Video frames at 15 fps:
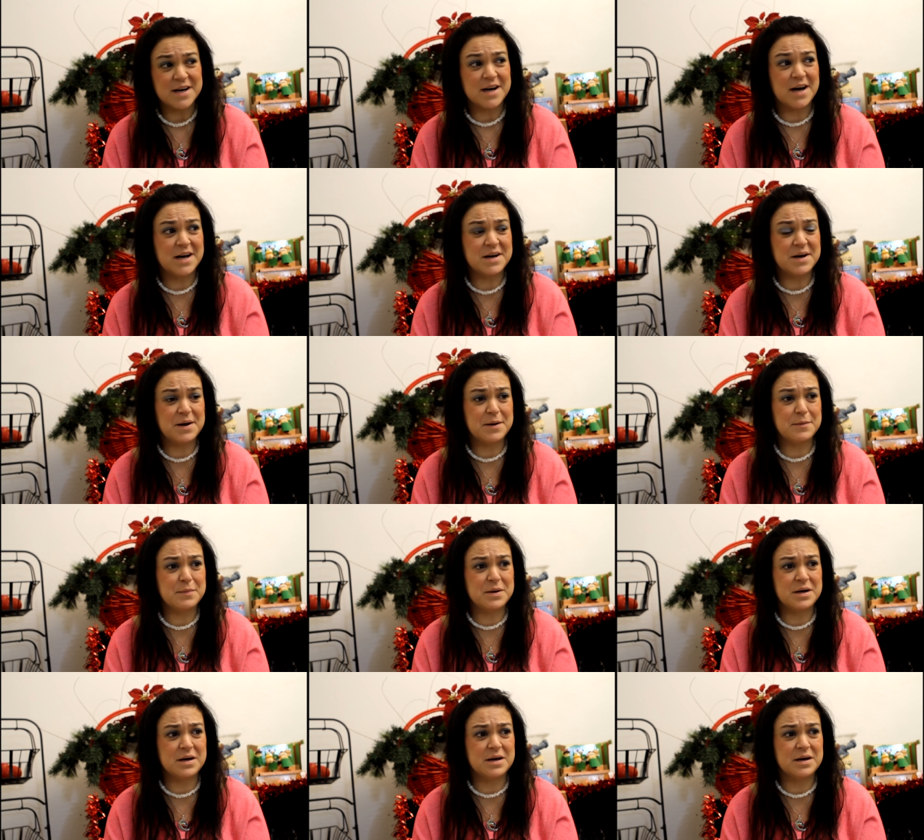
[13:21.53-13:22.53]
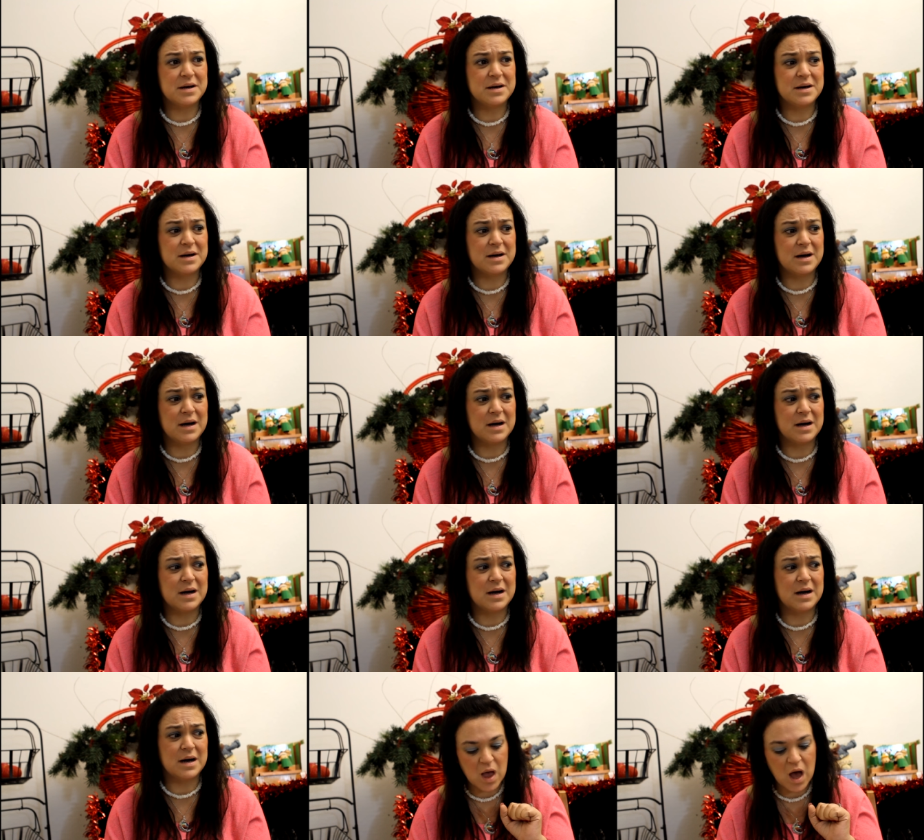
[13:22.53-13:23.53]
um,
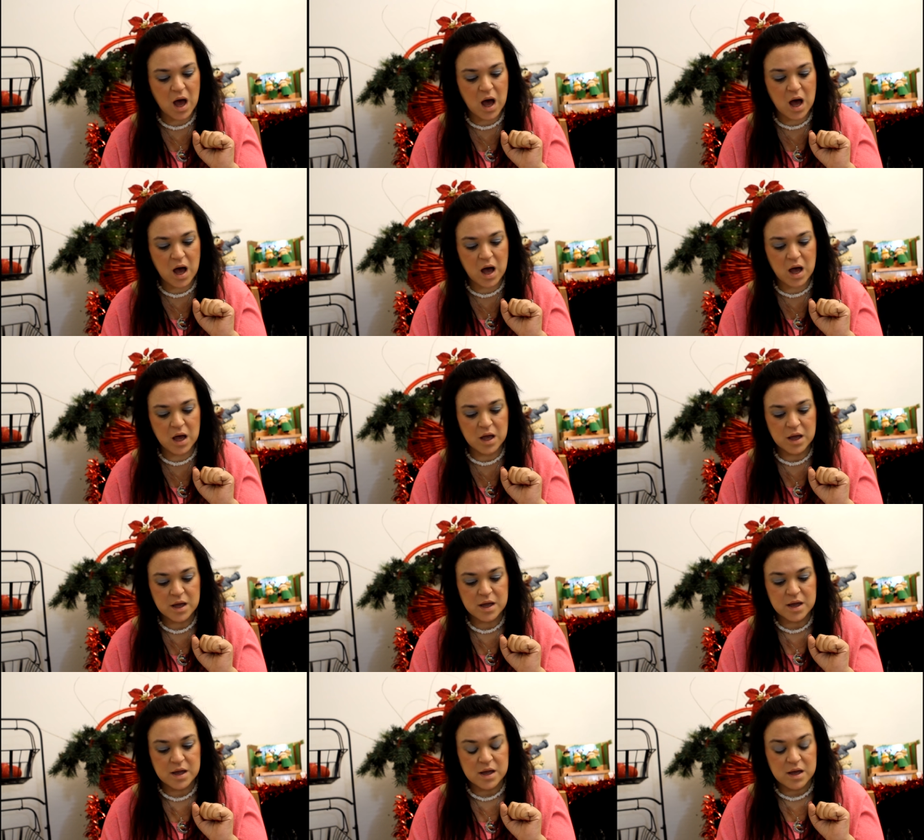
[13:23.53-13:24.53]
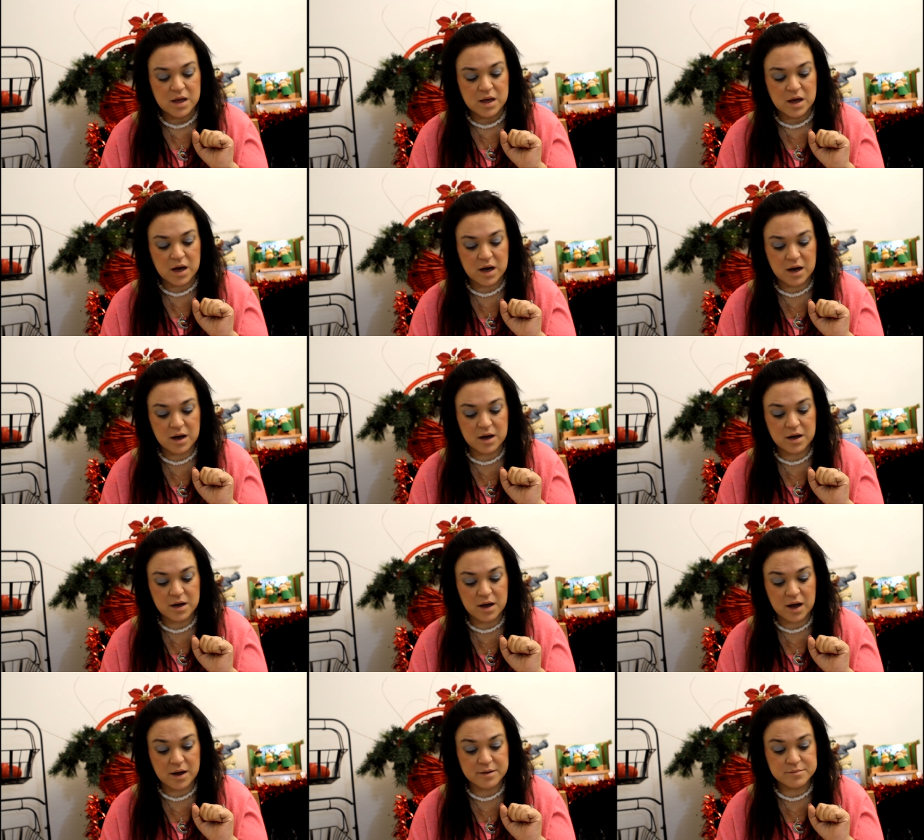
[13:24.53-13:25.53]
uh, uh,
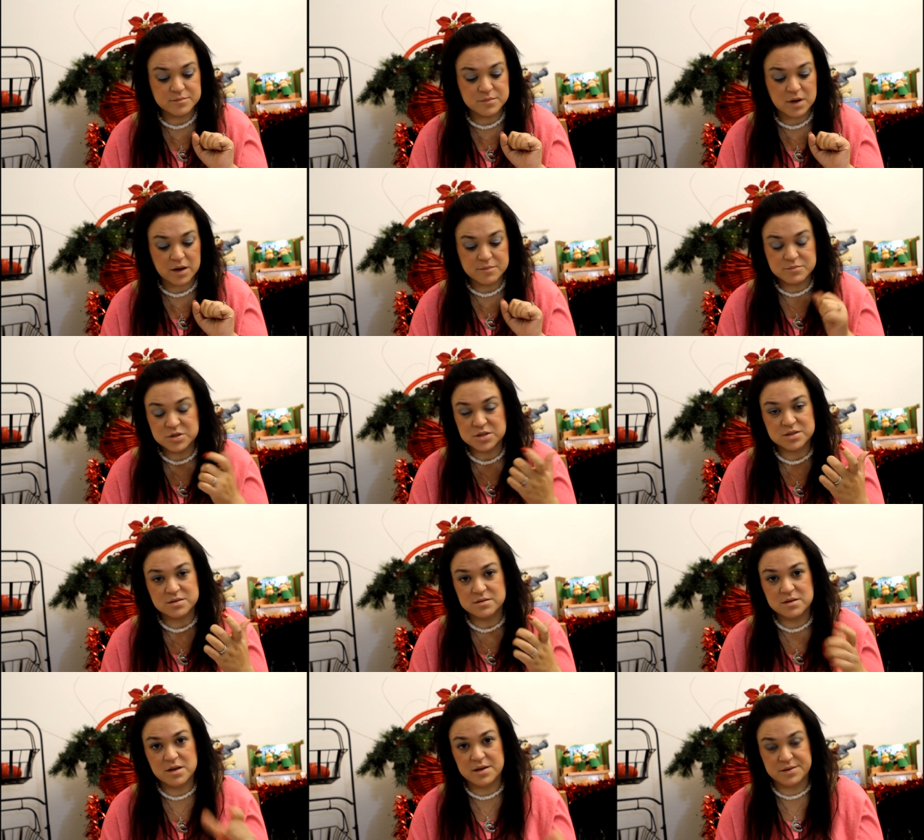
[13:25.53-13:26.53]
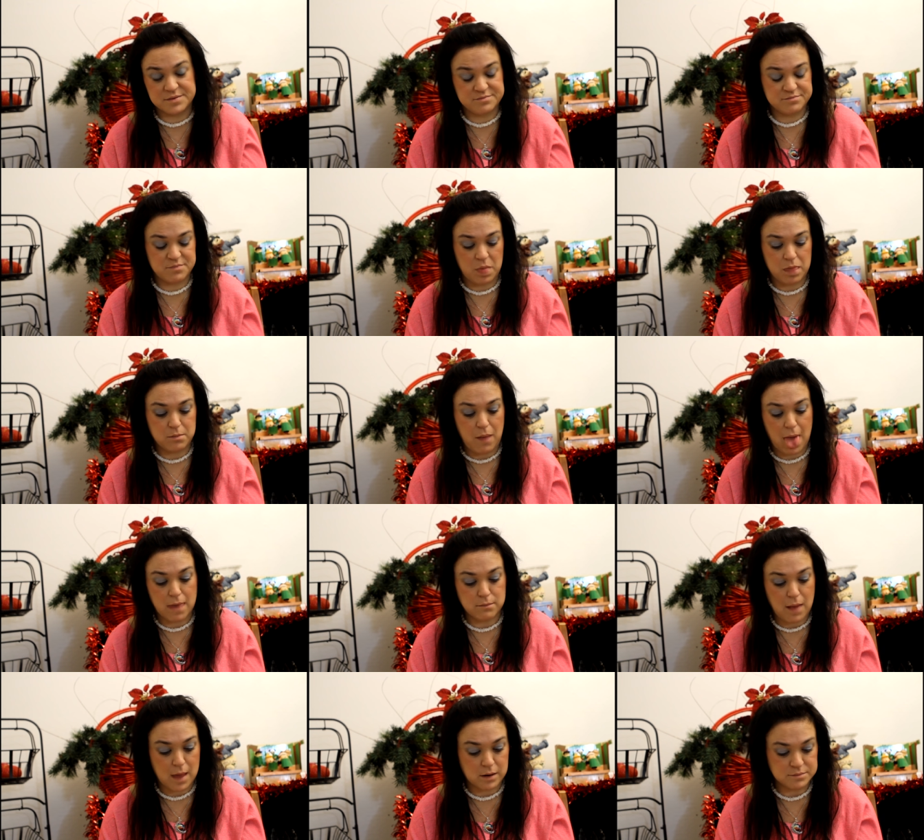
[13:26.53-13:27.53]
I'm, I'm just,
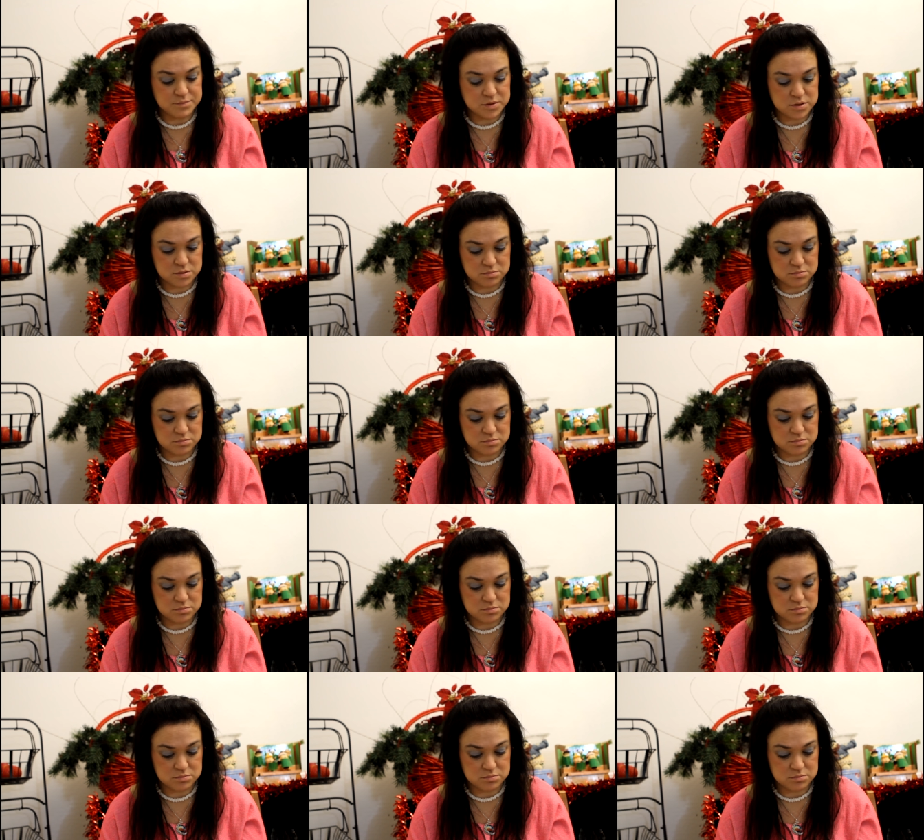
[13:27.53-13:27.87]
blah, blah, blah.